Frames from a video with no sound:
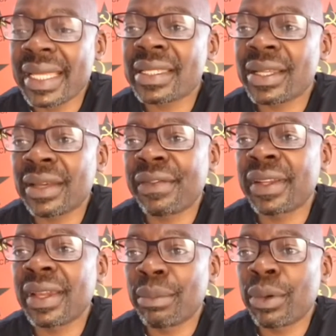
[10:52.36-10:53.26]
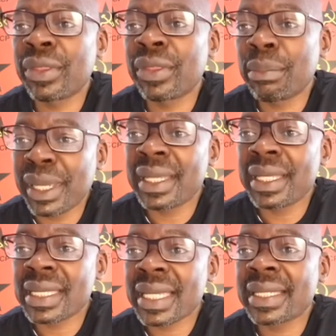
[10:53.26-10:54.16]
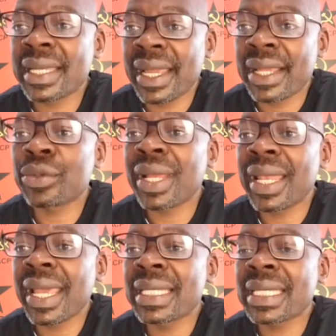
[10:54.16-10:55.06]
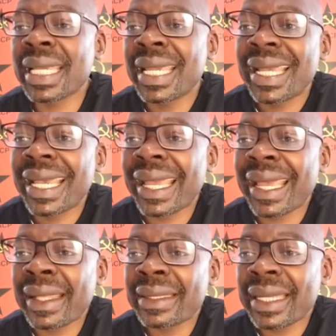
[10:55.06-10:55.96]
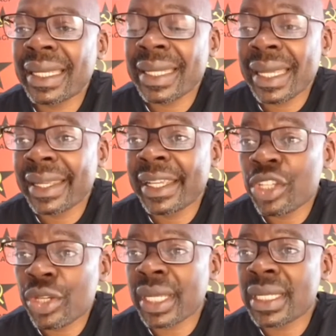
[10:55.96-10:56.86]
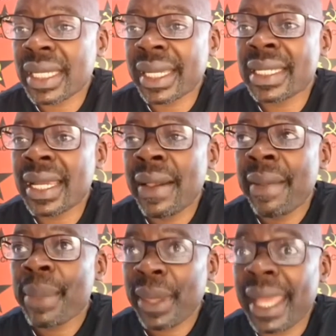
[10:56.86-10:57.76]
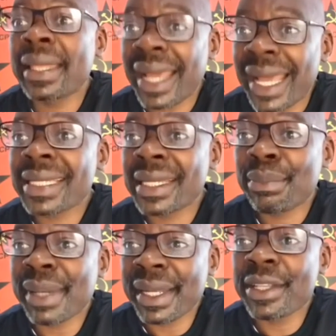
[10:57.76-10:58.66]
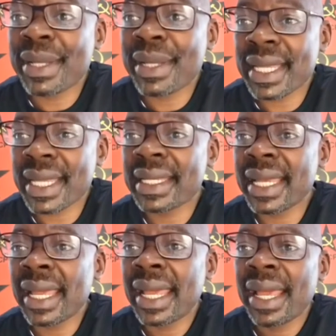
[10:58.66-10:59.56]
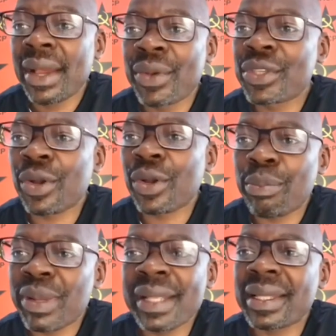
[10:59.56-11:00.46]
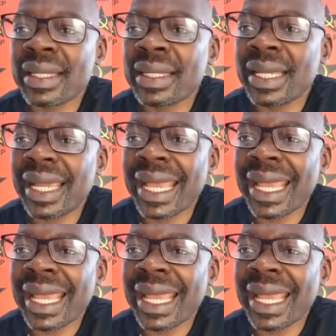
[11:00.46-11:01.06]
in South Africa, both the banking sector as well as the insurance sector and the asset management sector, which completely